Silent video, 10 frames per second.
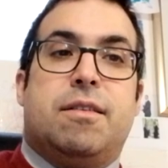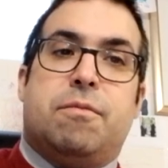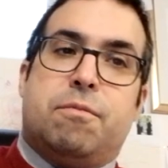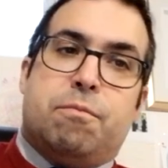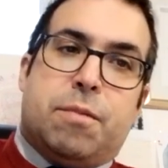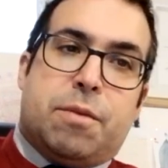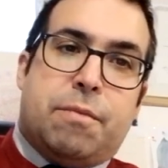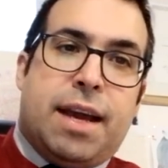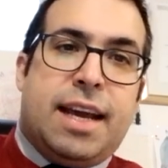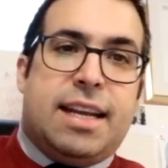but may
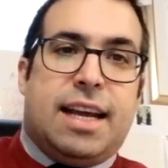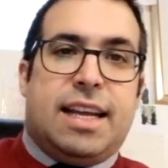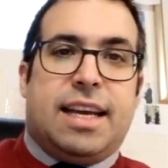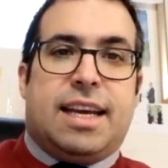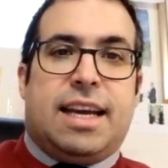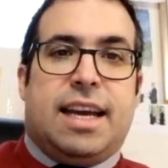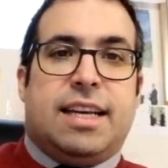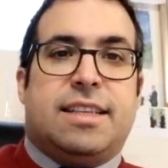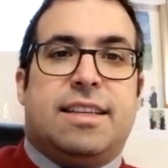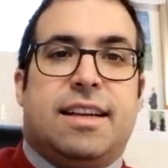in any case
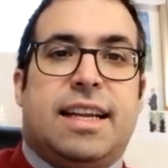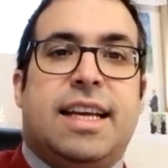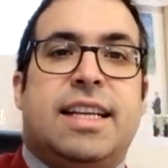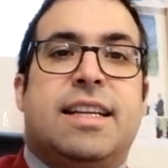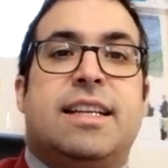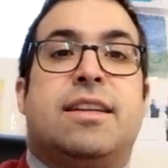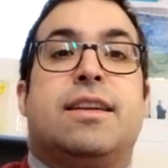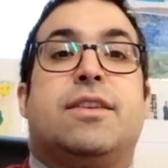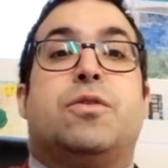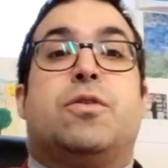lead it
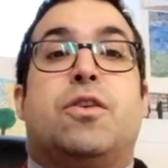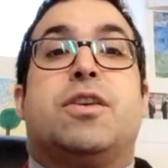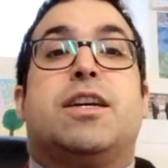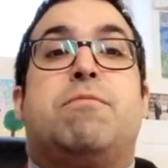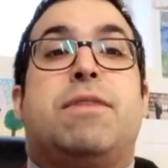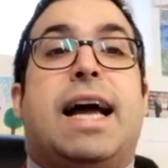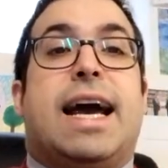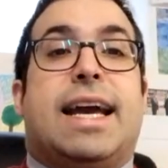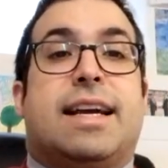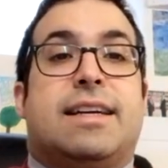to not
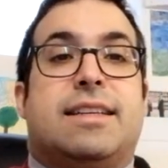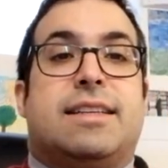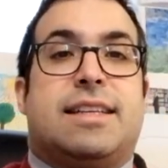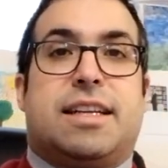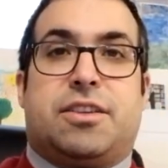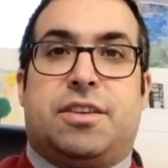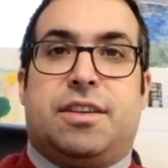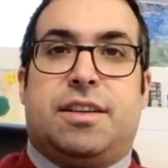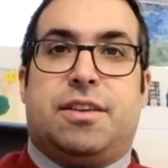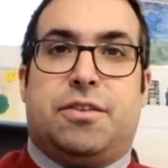applying such
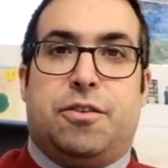term.